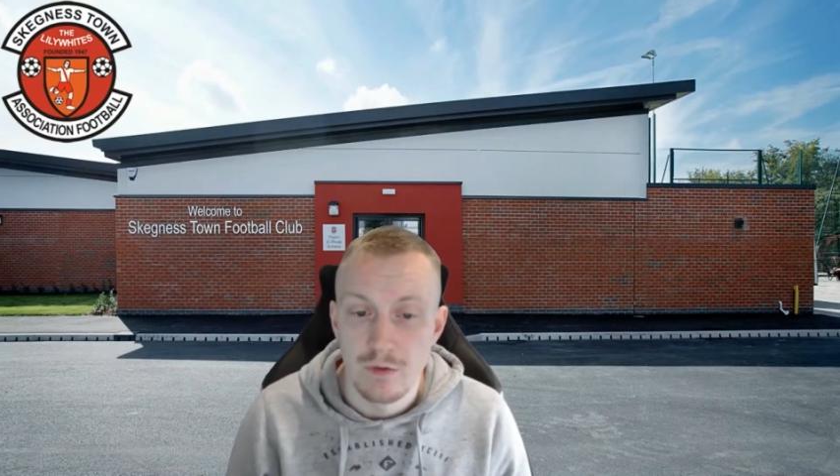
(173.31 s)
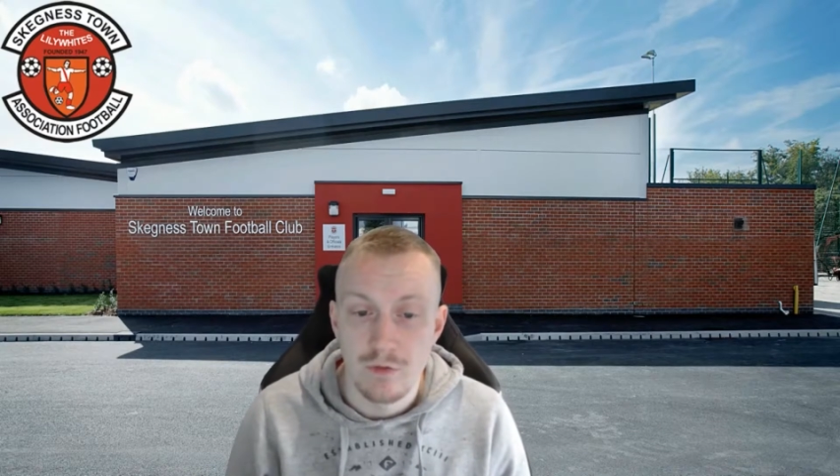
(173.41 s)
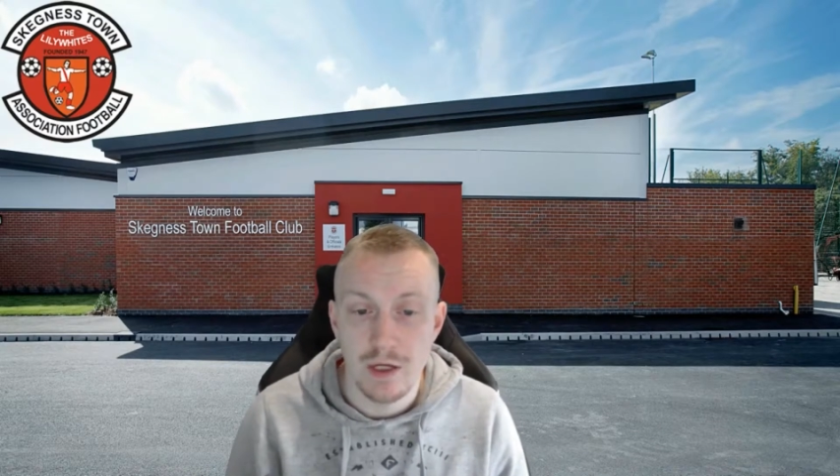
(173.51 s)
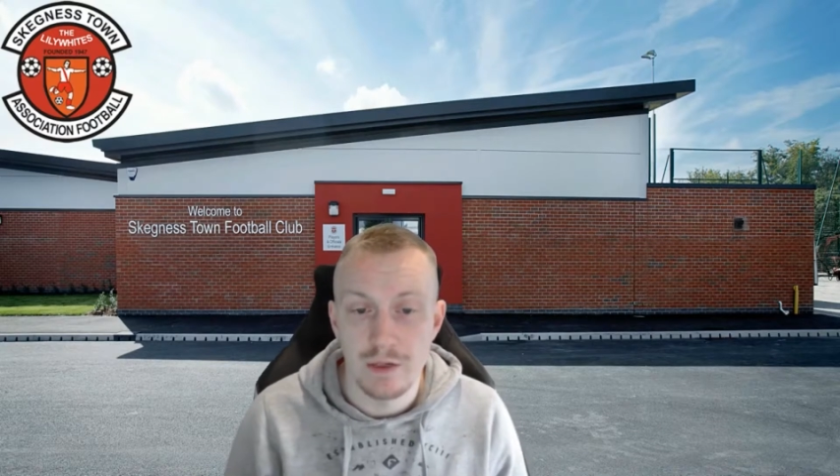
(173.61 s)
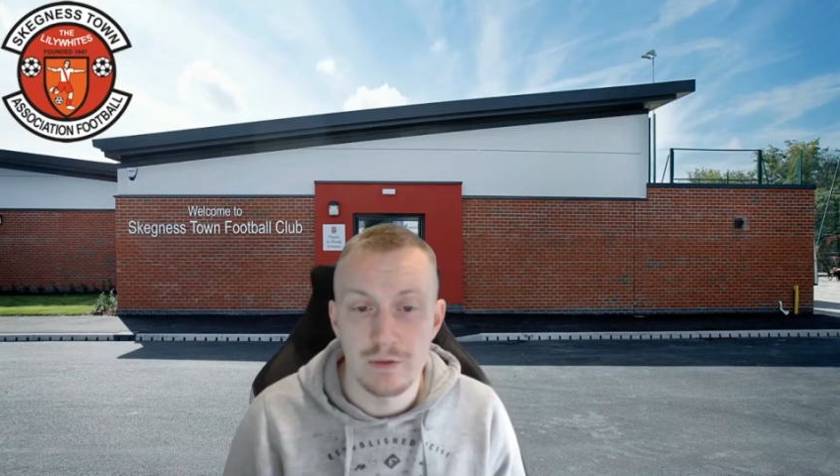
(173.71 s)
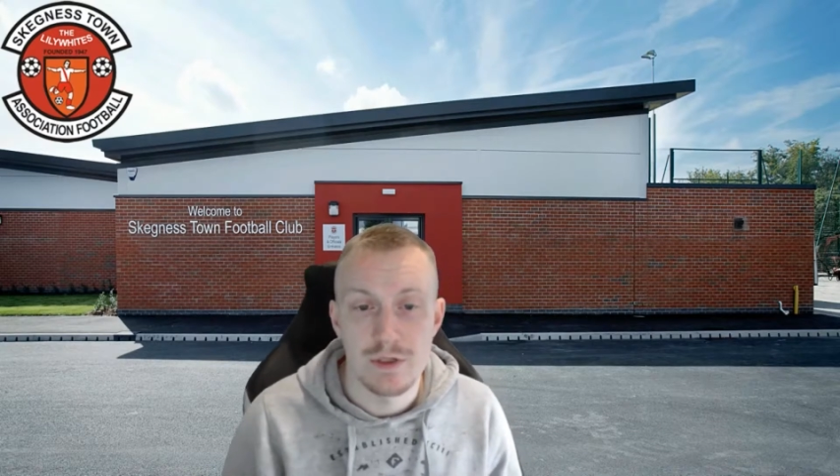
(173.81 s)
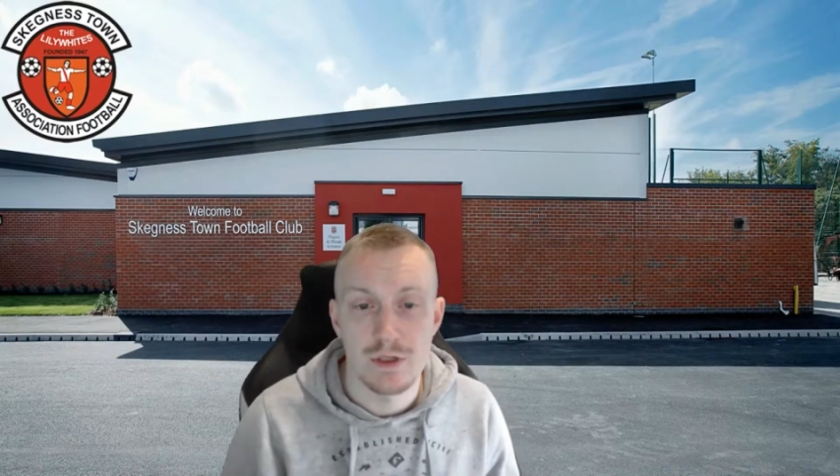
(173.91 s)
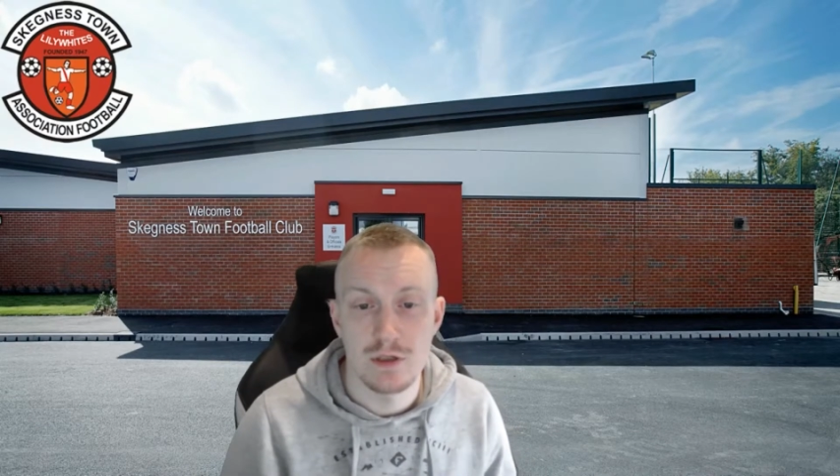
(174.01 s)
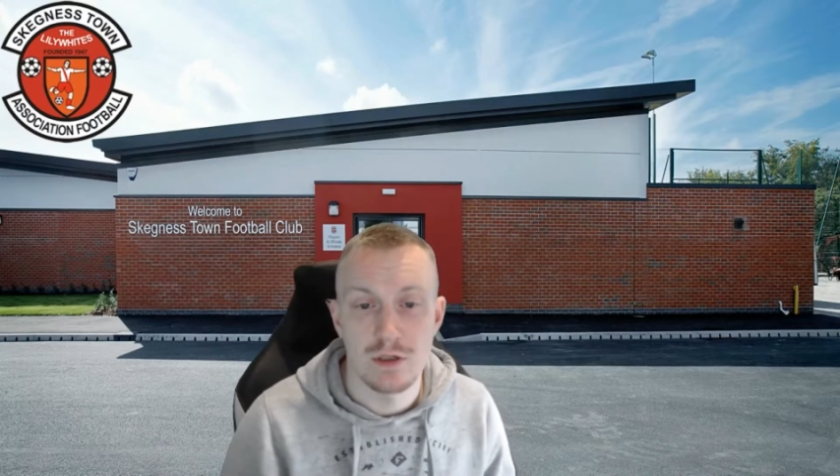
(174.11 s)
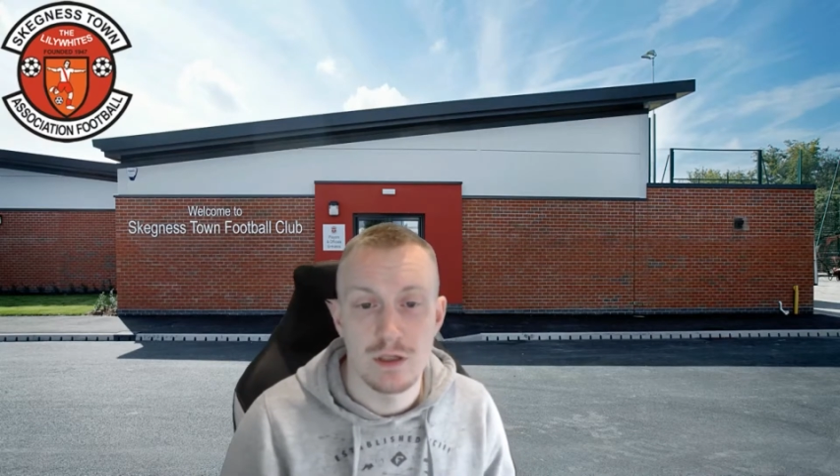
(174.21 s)
Right,
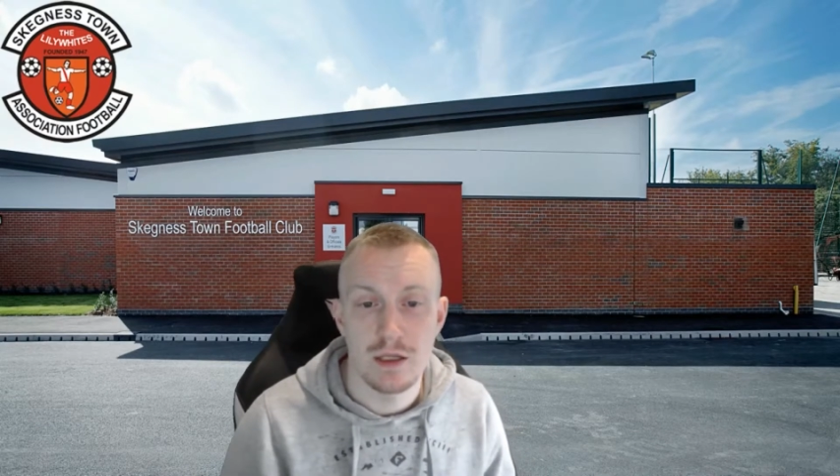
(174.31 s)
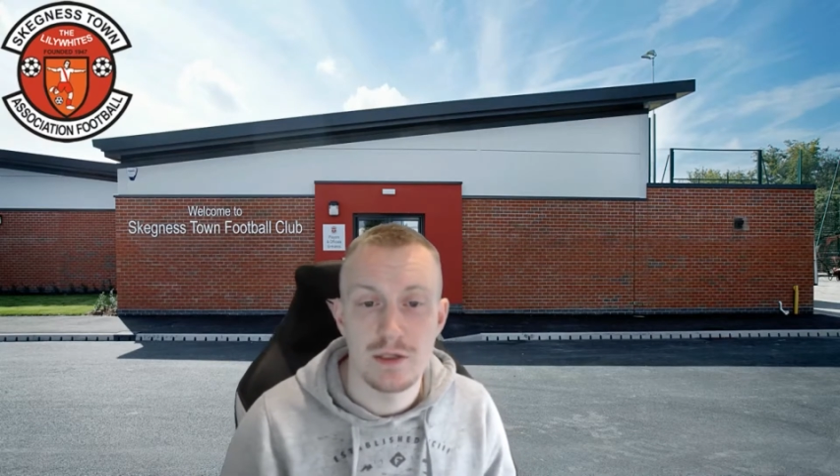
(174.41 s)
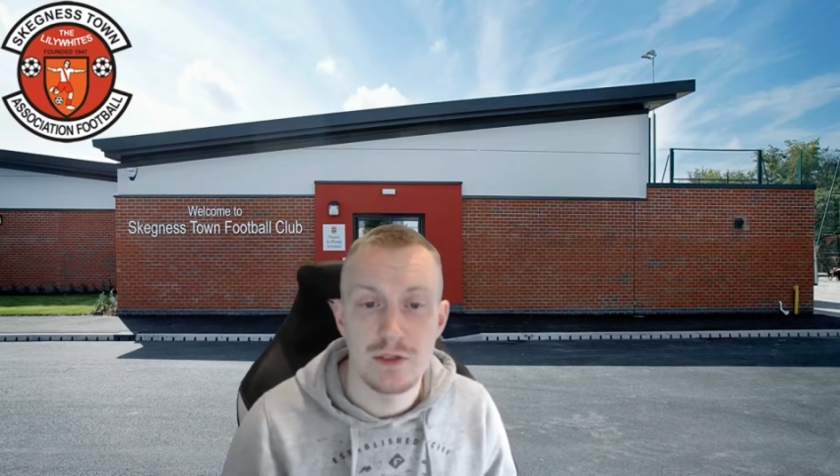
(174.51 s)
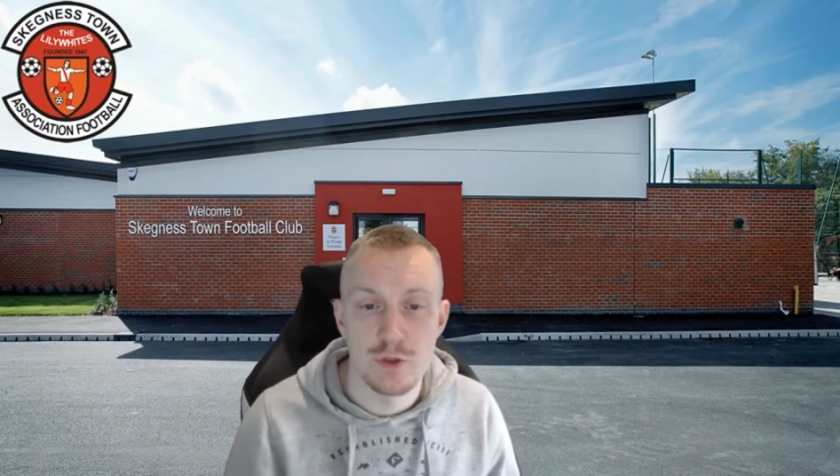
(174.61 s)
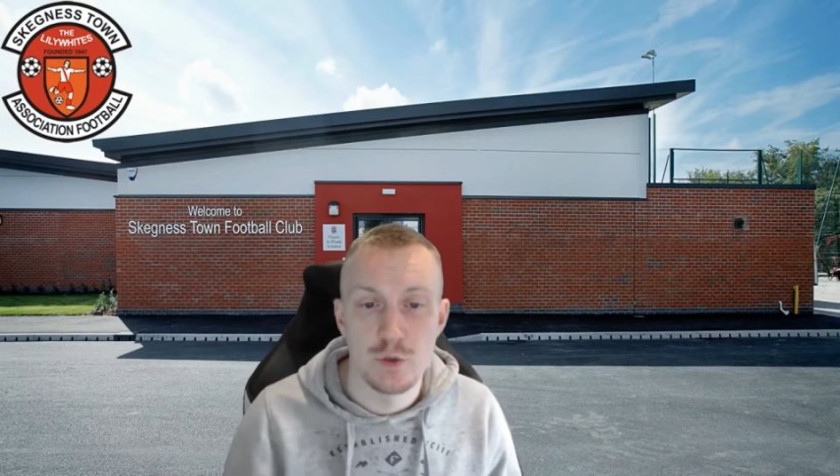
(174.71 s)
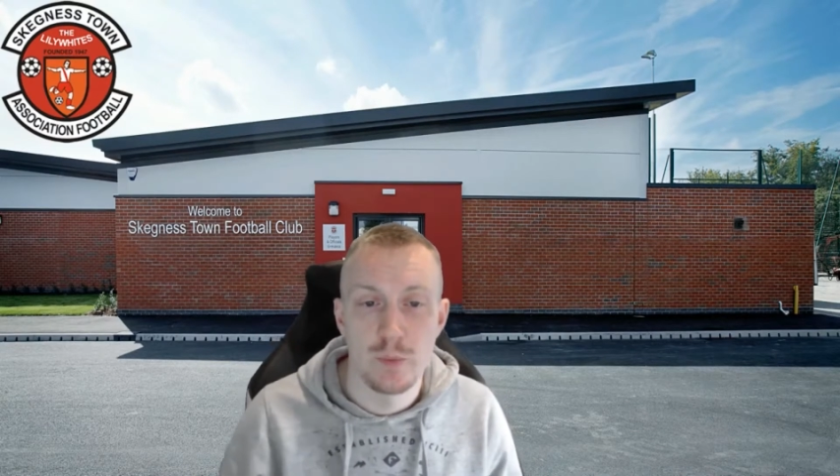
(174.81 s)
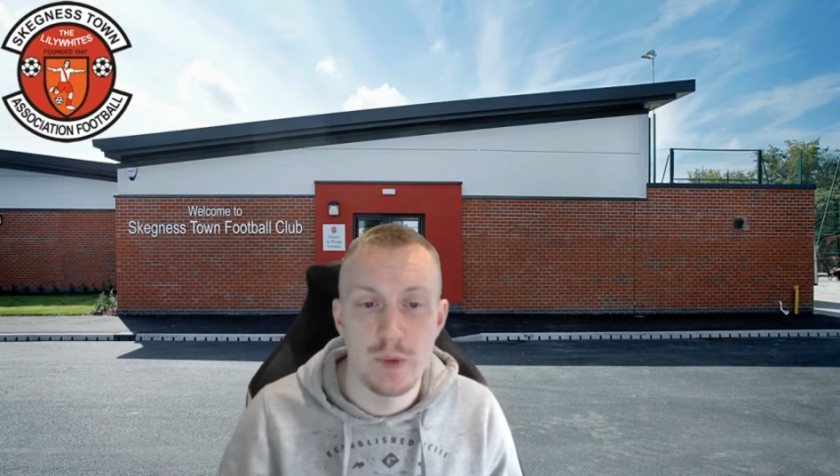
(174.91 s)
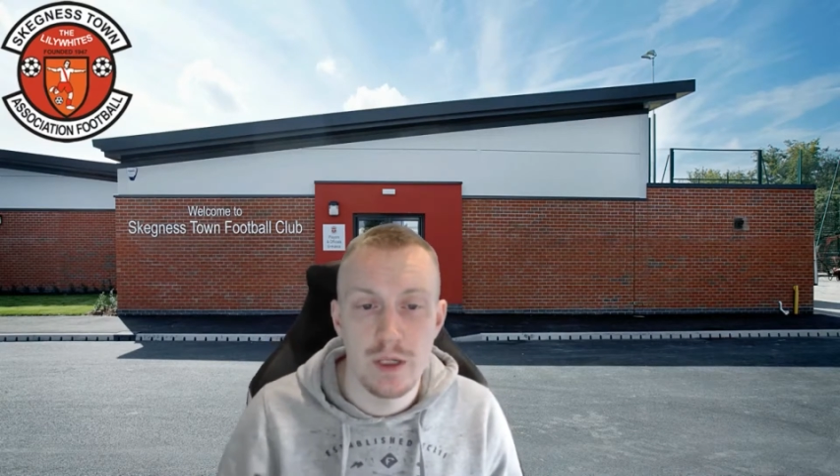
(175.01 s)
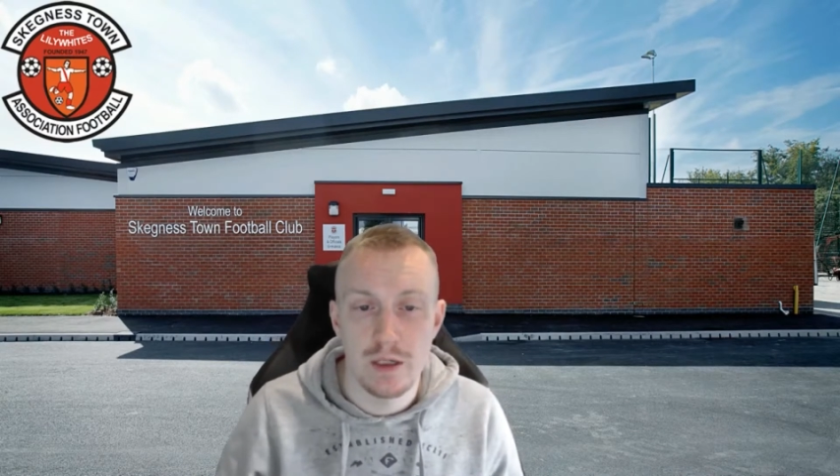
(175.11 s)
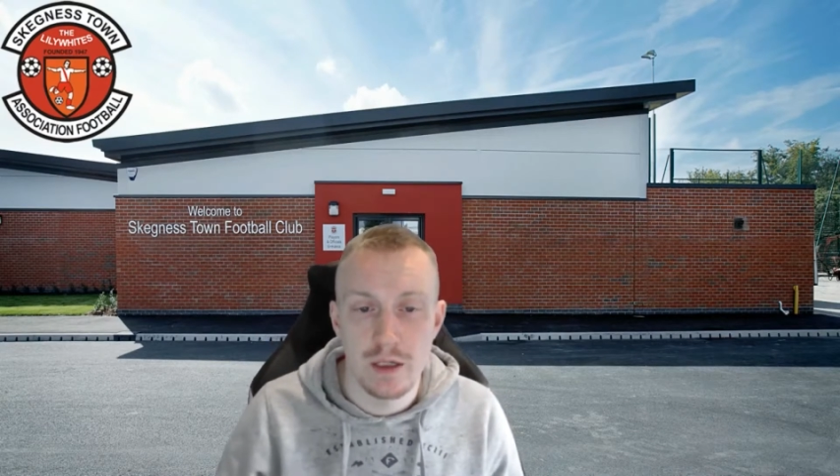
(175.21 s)
so let's jump
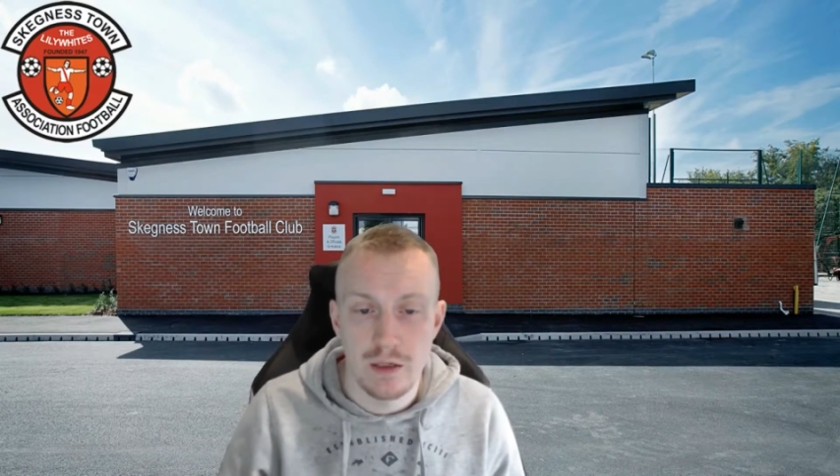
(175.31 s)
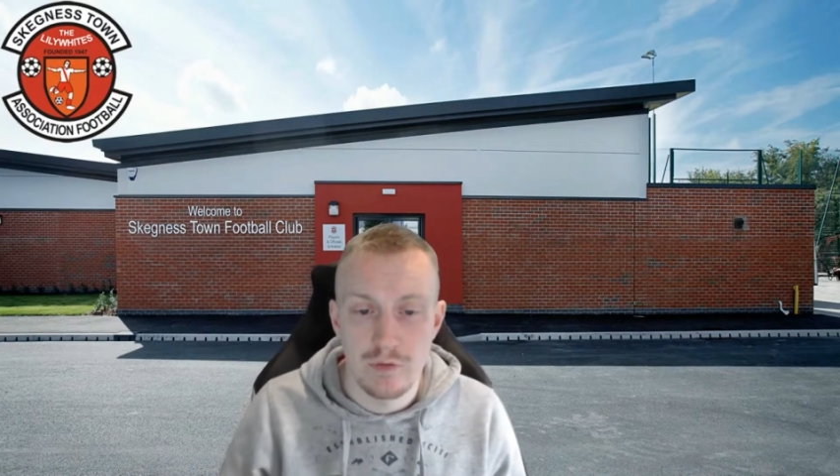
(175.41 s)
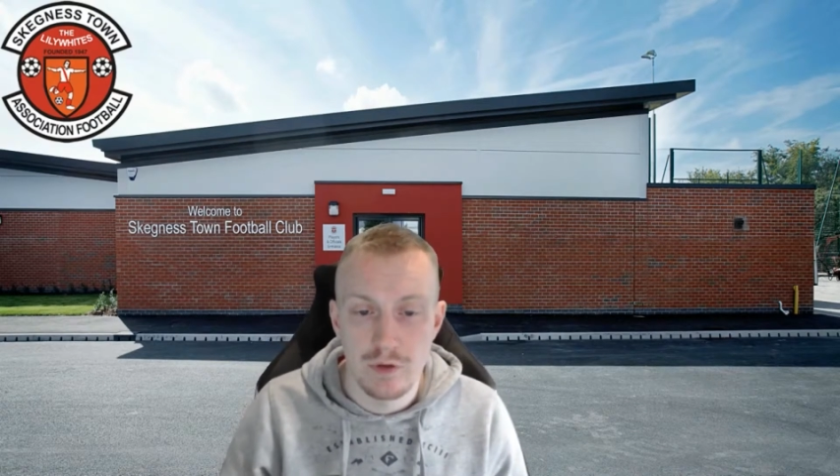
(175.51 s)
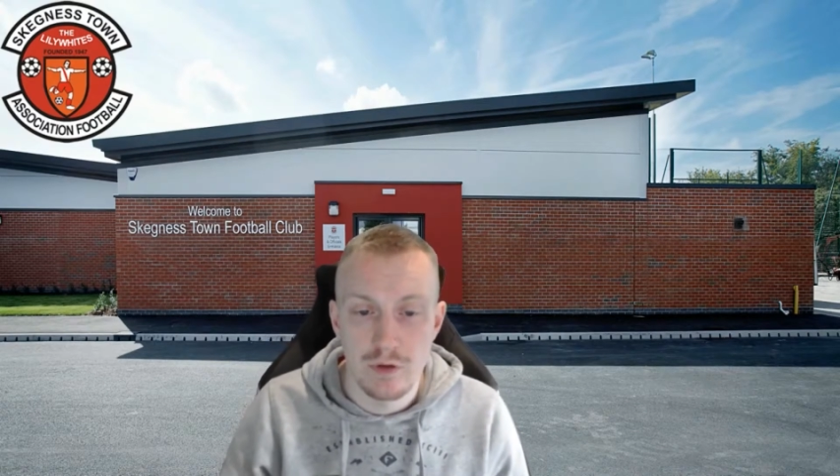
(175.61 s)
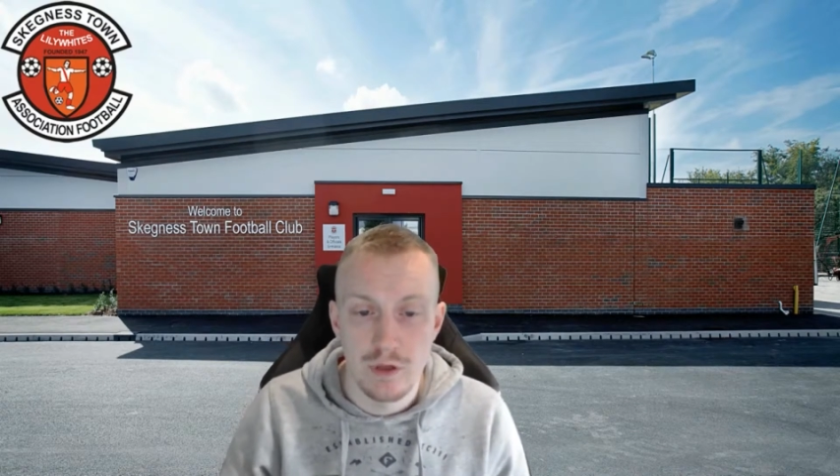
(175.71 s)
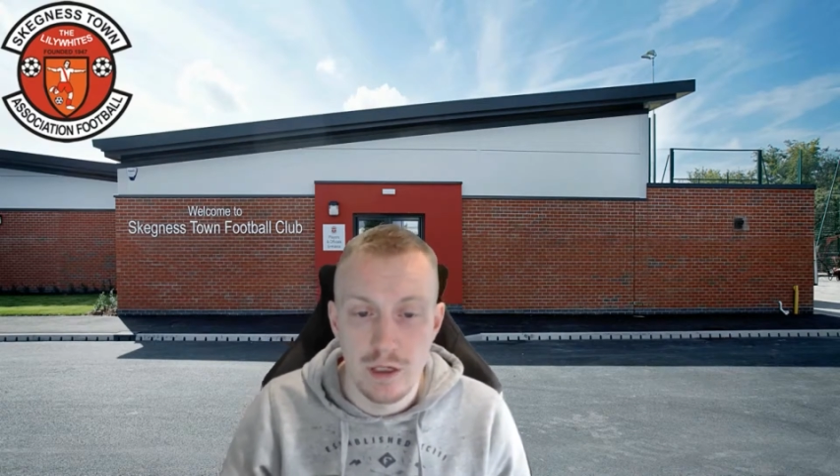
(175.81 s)
in and have a look